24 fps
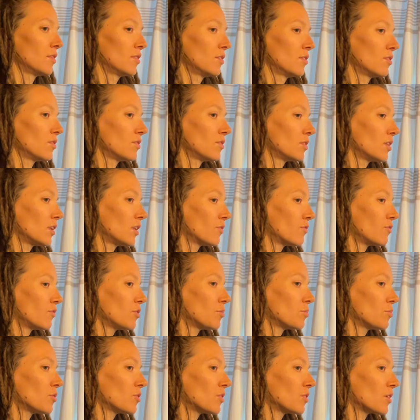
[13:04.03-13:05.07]
Only a
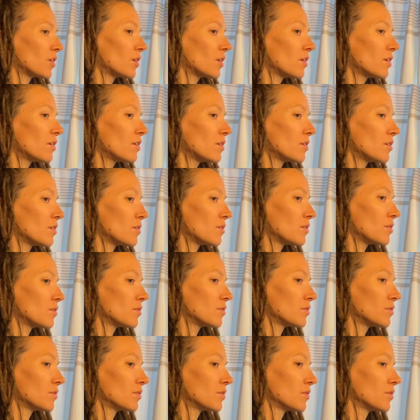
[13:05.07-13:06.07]
few more to go.